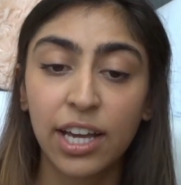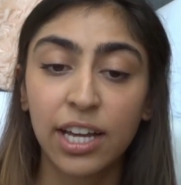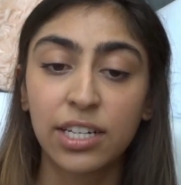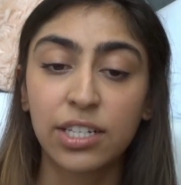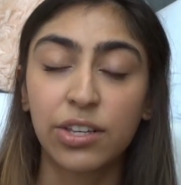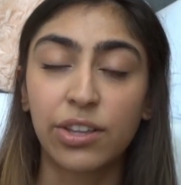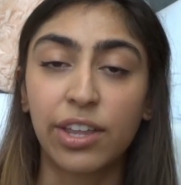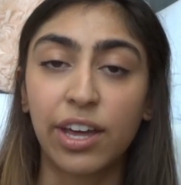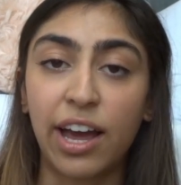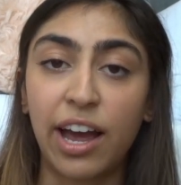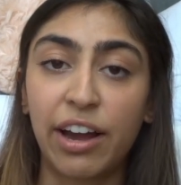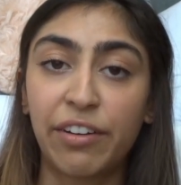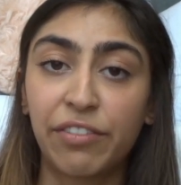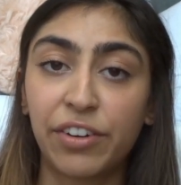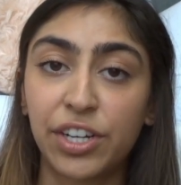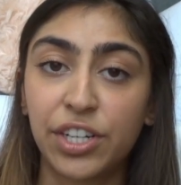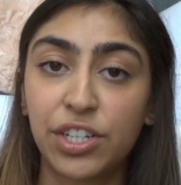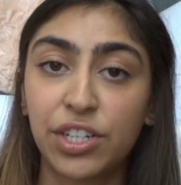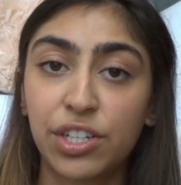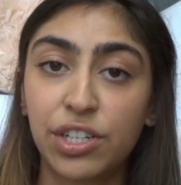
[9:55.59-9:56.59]
So that
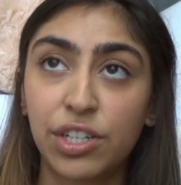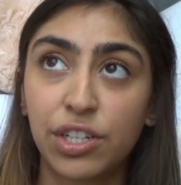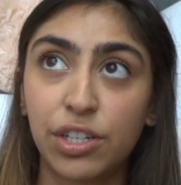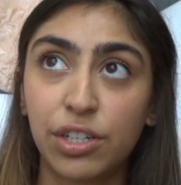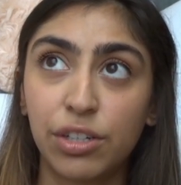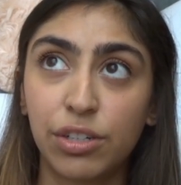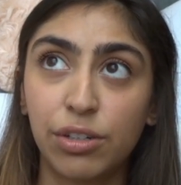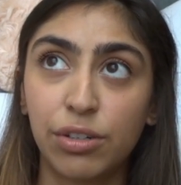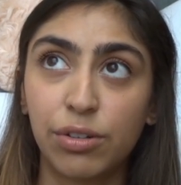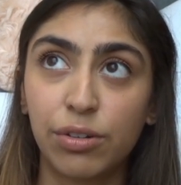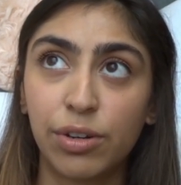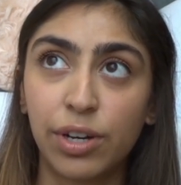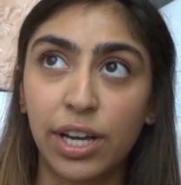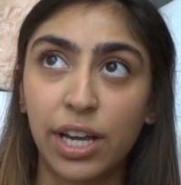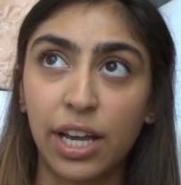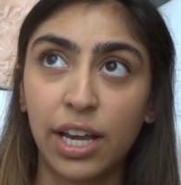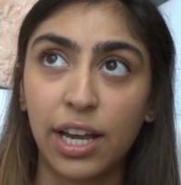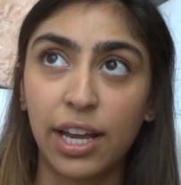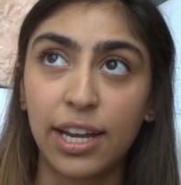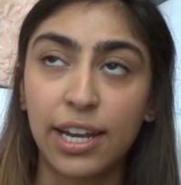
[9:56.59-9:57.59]
averaged to
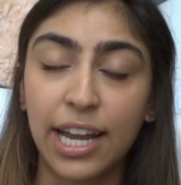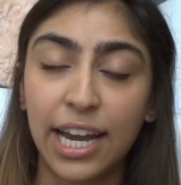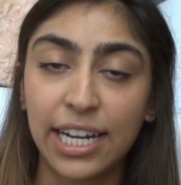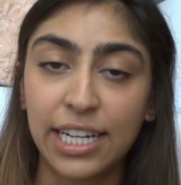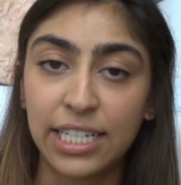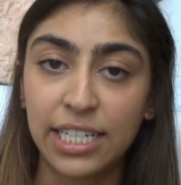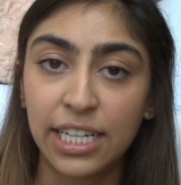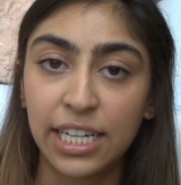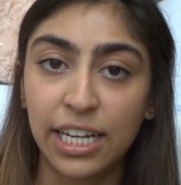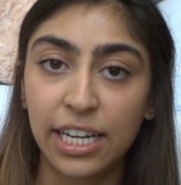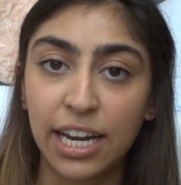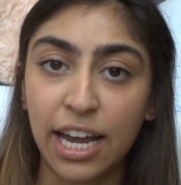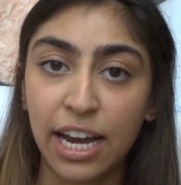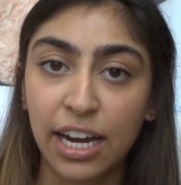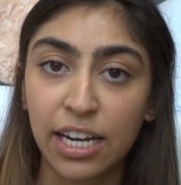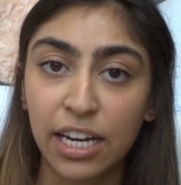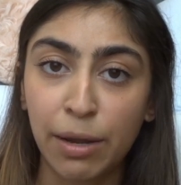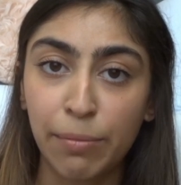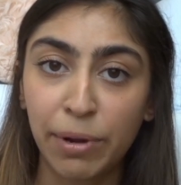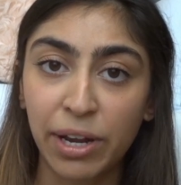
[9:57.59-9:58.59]
a 19
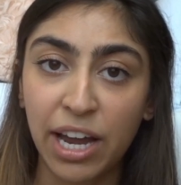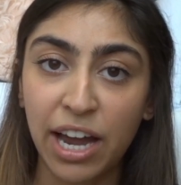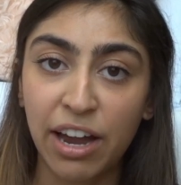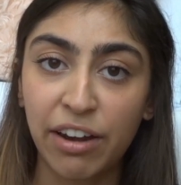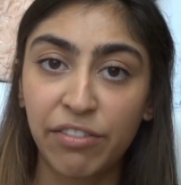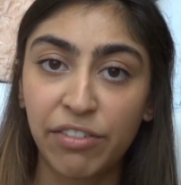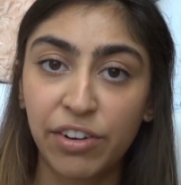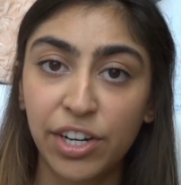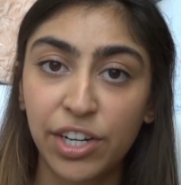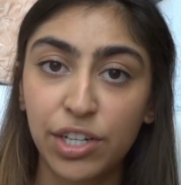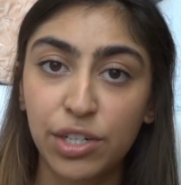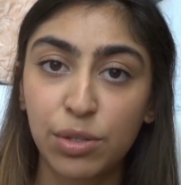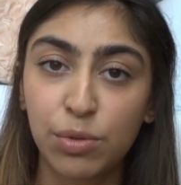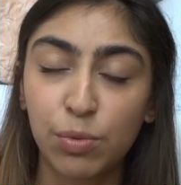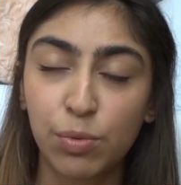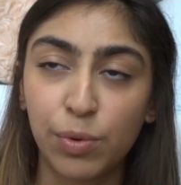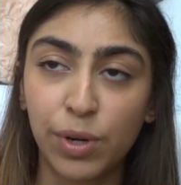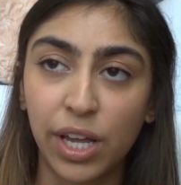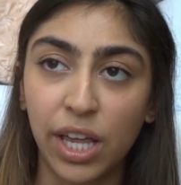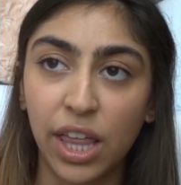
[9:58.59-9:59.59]
academic average
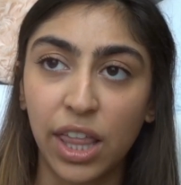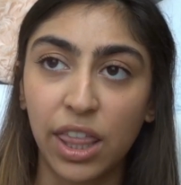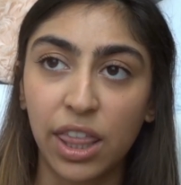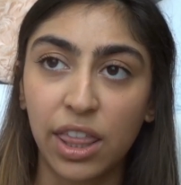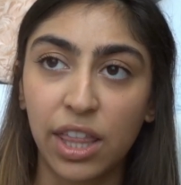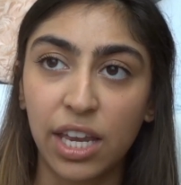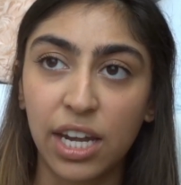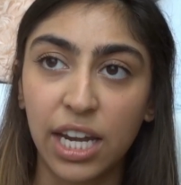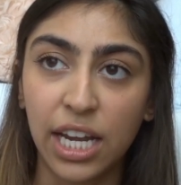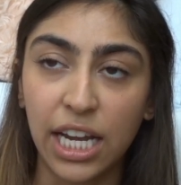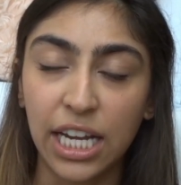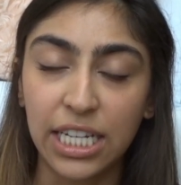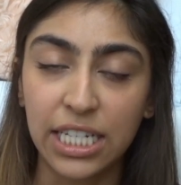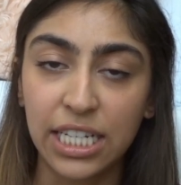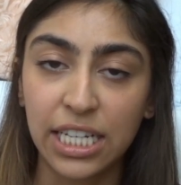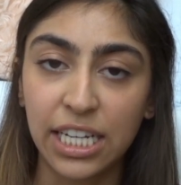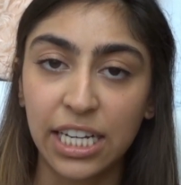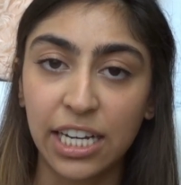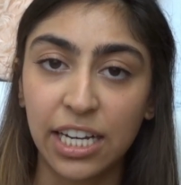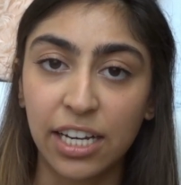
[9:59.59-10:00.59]
with an
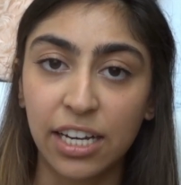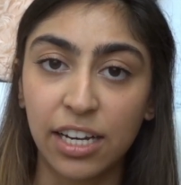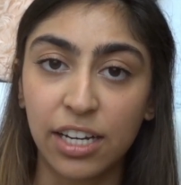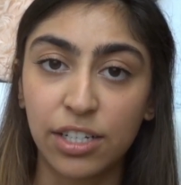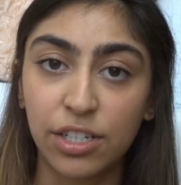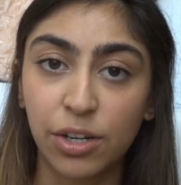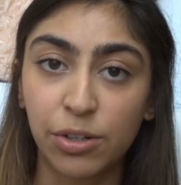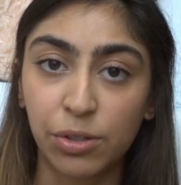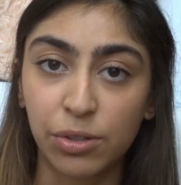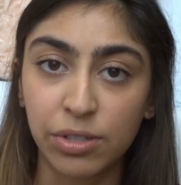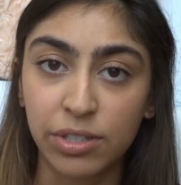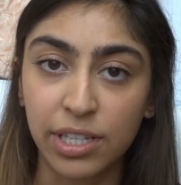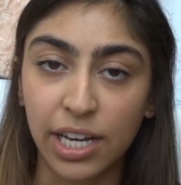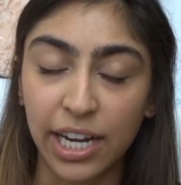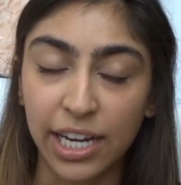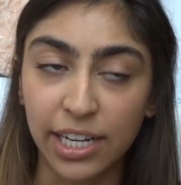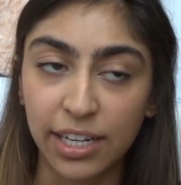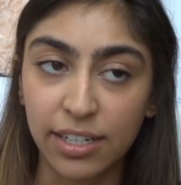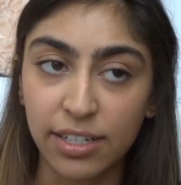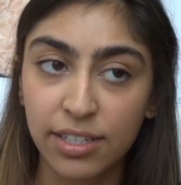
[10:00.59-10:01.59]
18 total
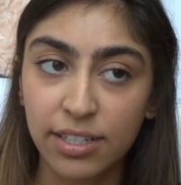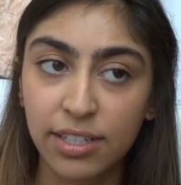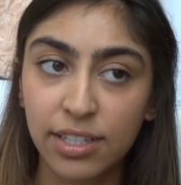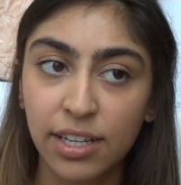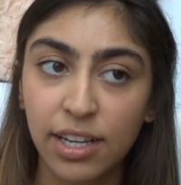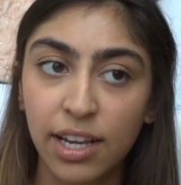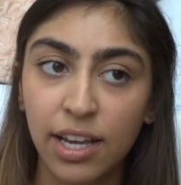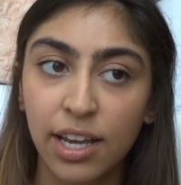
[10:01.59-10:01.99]
science.